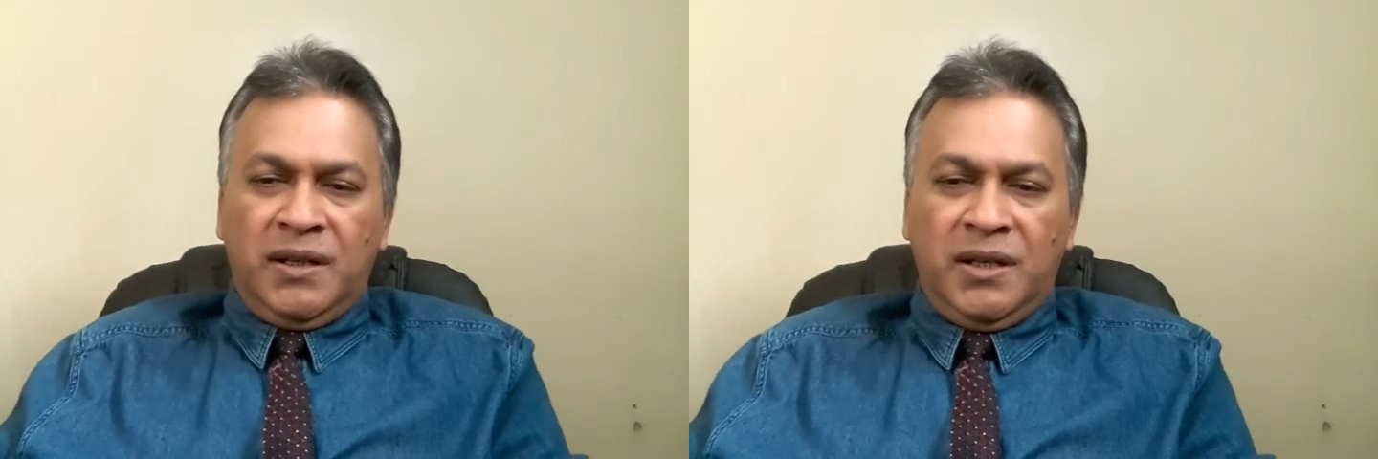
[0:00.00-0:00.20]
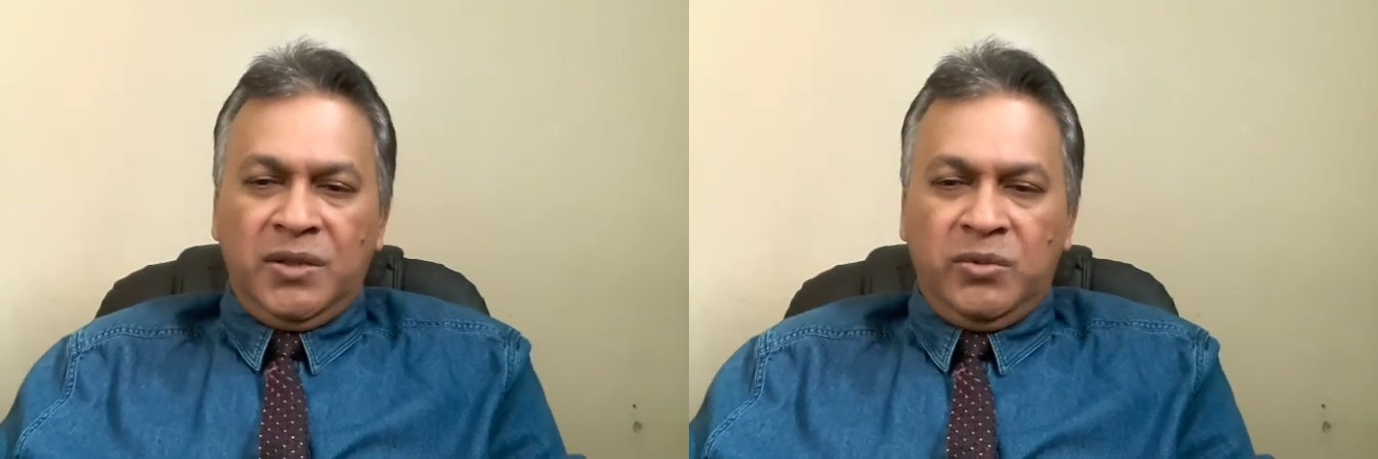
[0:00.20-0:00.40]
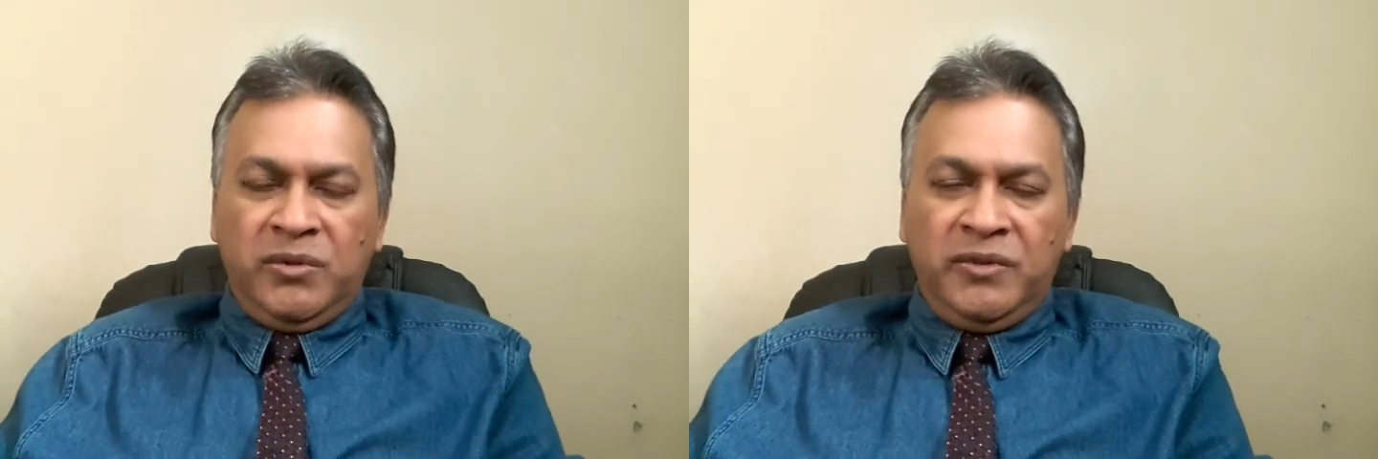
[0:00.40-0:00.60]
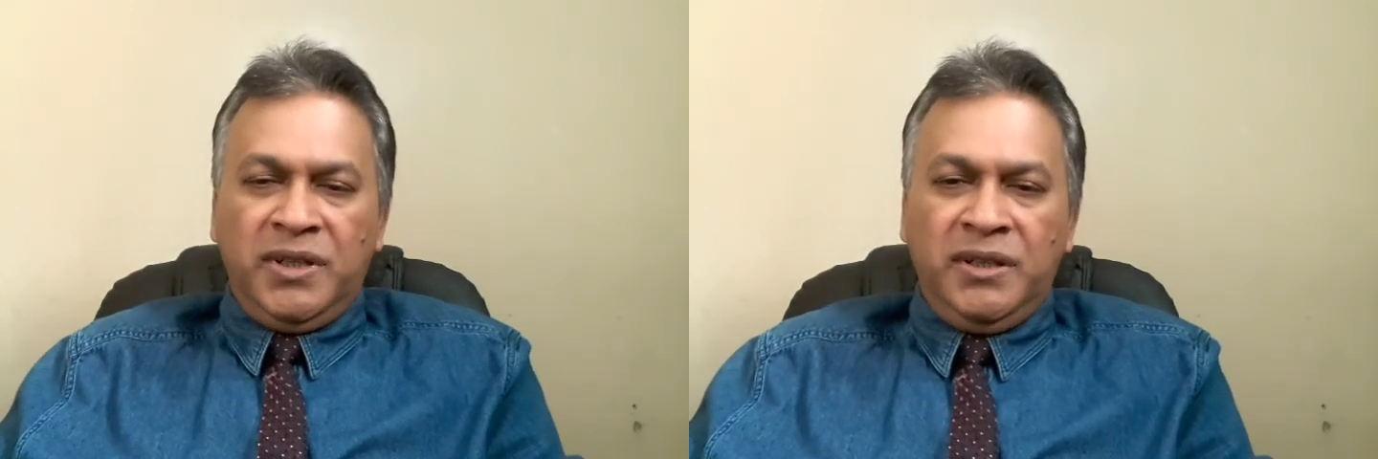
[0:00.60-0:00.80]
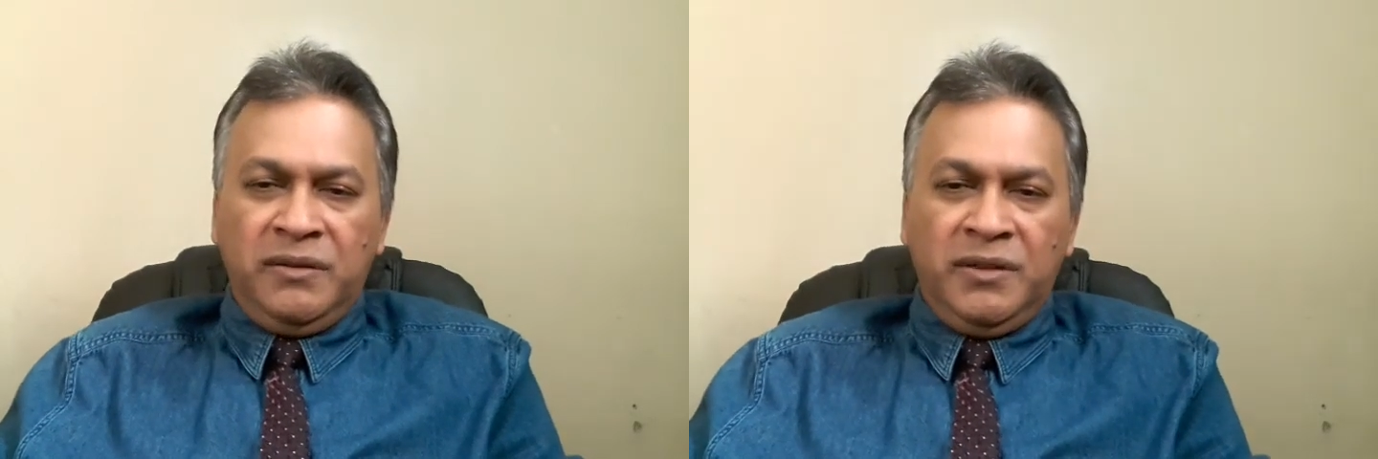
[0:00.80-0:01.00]
I will
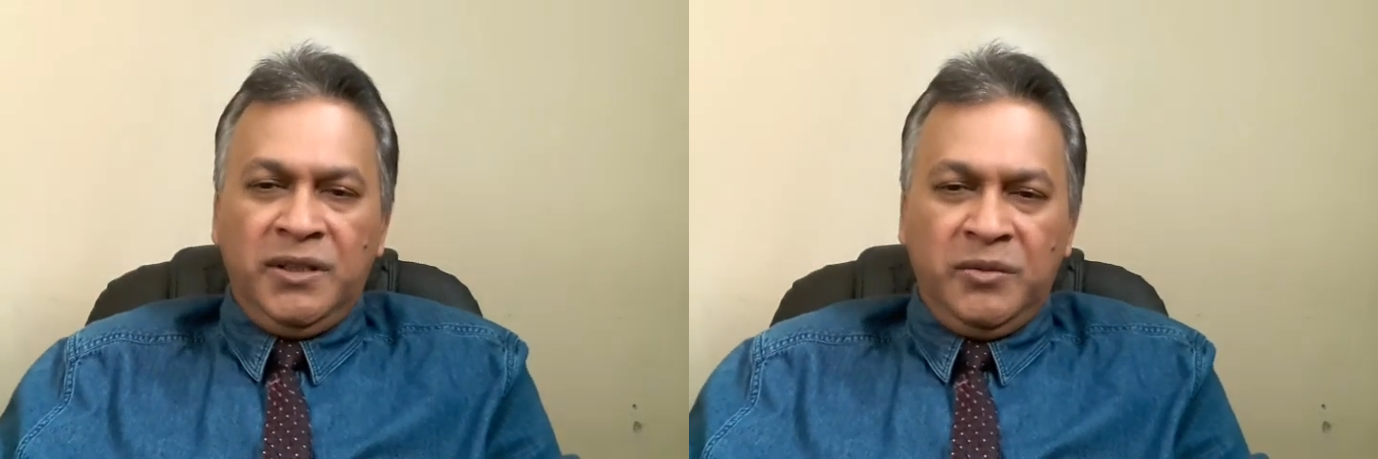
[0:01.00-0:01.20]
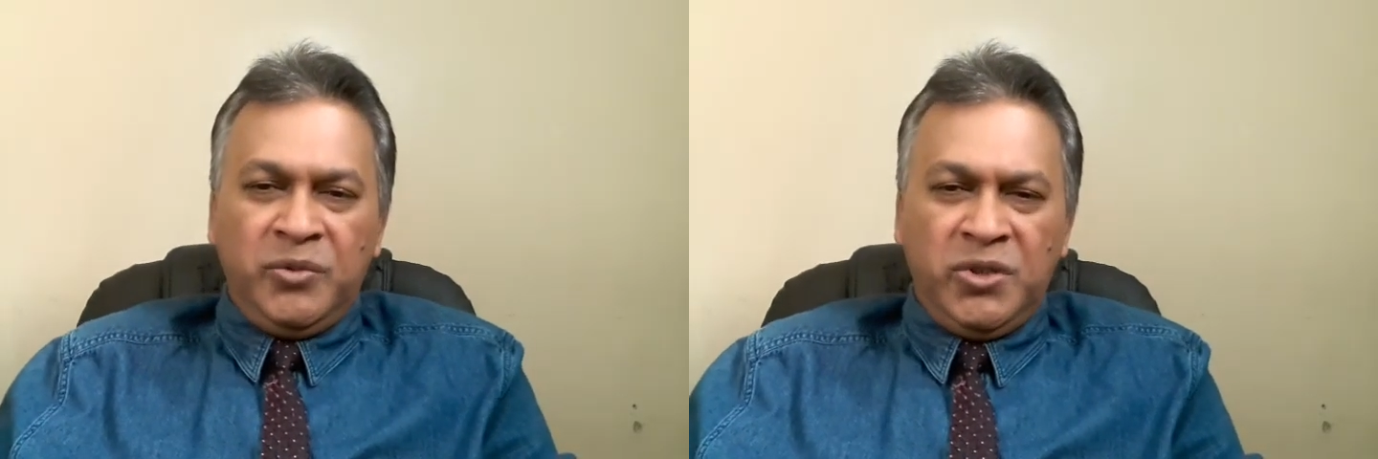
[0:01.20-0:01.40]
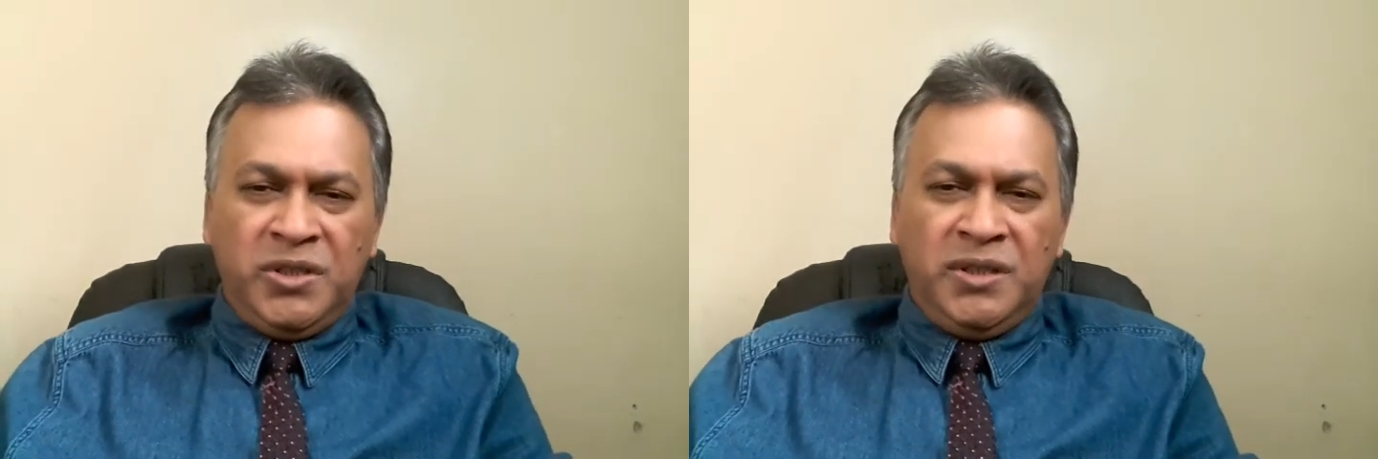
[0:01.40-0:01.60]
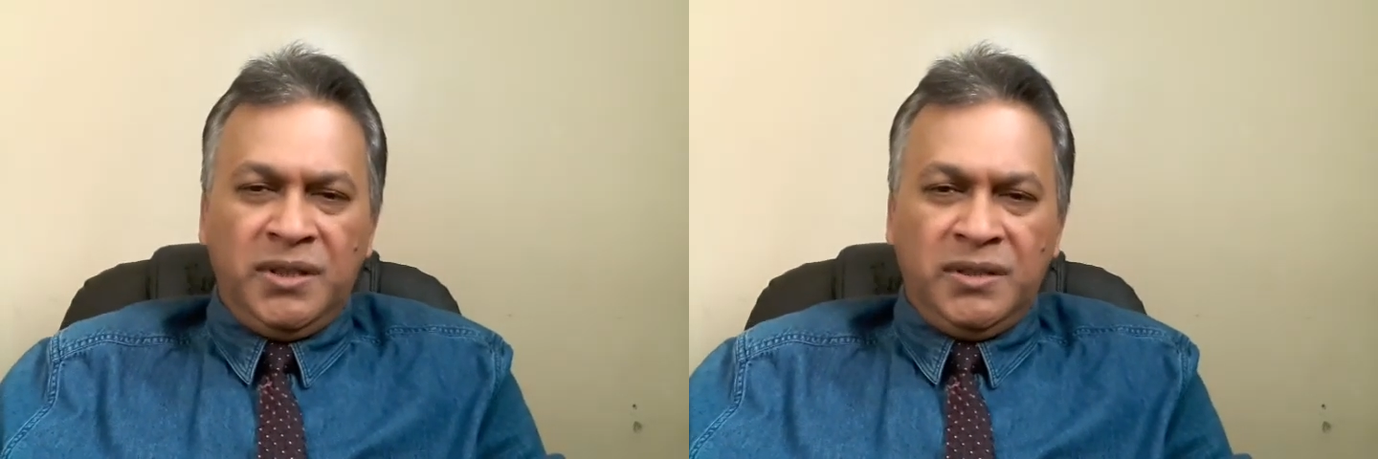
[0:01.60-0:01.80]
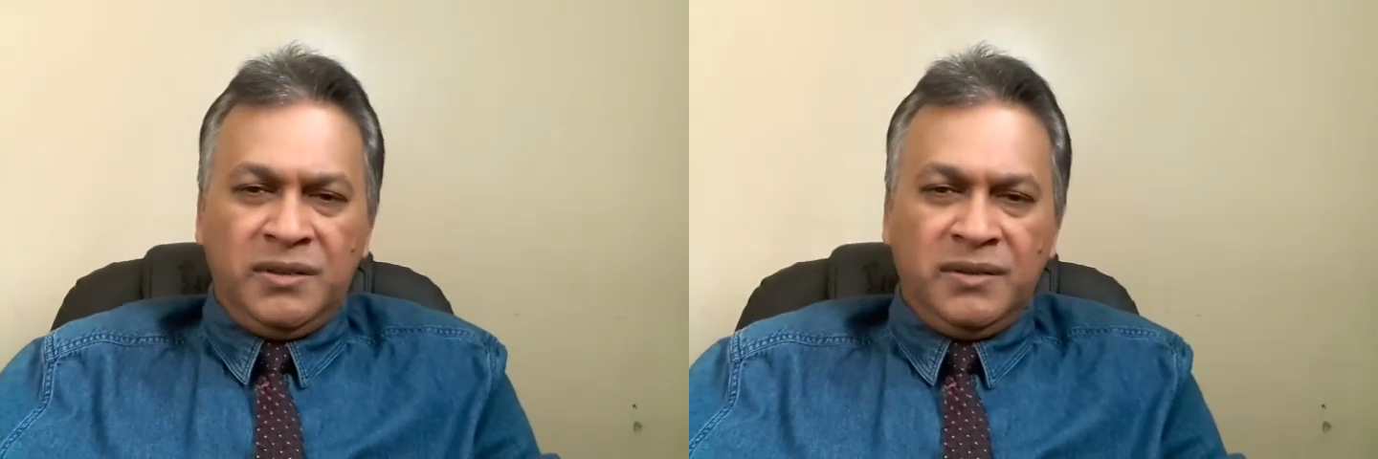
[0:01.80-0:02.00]
really
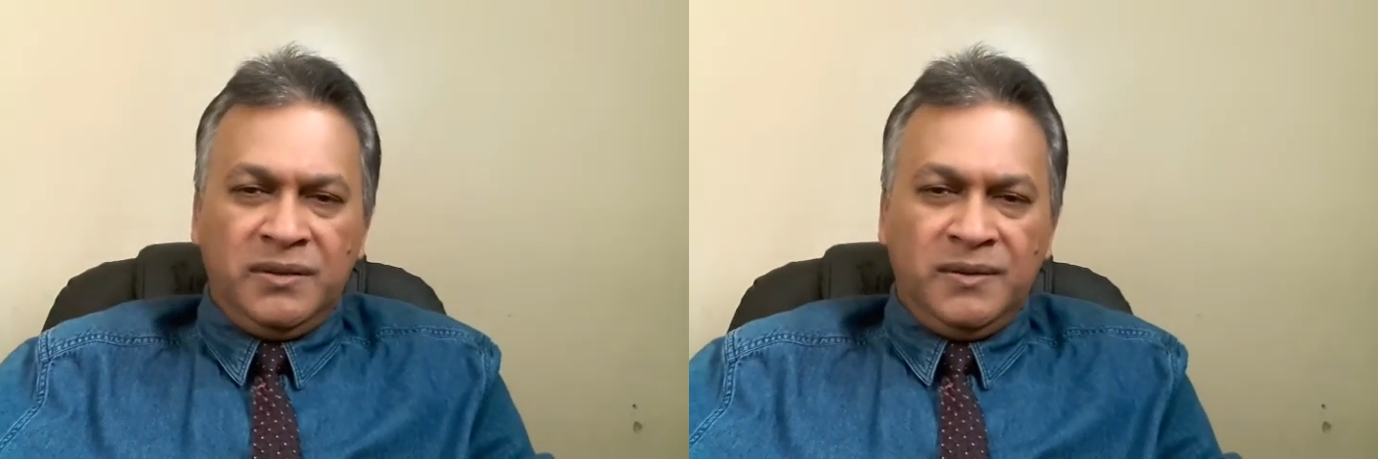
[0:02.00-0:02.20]
appreciate